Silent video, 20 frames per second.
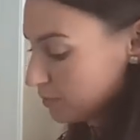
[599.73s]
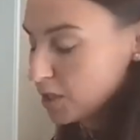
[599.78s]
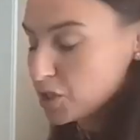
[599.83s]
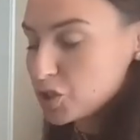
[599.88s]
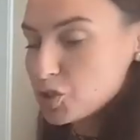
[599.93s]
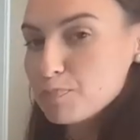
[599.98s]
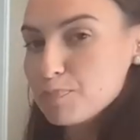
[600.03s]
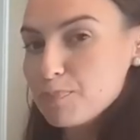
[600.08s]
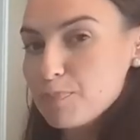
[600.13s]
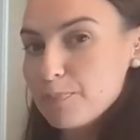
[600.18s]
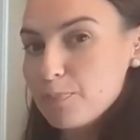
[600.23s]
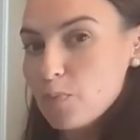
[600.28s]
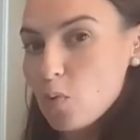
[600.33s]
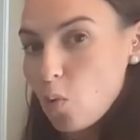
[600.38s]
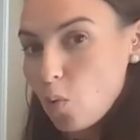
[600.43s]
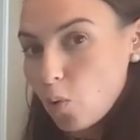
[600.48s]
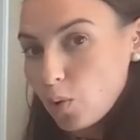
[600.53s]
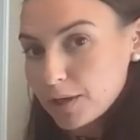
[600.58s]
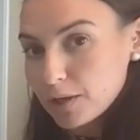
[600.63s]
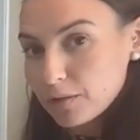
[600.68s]
much
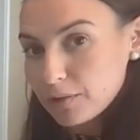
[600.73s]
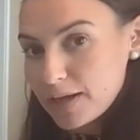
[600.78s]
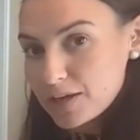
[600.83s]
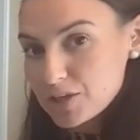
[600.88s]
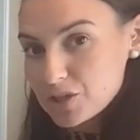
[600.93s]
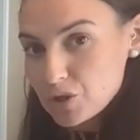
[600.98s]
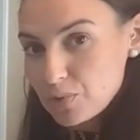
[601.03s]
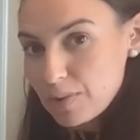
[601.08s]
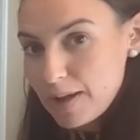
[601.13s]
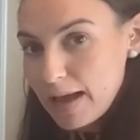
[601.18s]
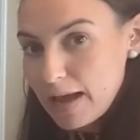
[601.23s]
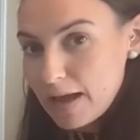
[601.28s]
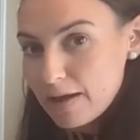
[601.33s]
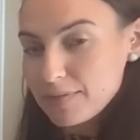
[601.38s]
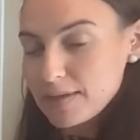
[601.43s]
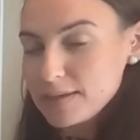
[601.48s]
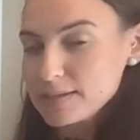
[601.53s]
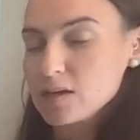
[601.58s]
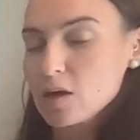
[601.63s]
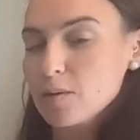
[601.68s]
oil as you
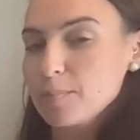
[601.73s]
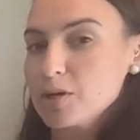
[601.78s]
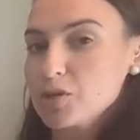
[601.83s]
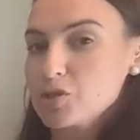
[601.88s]
have, that's how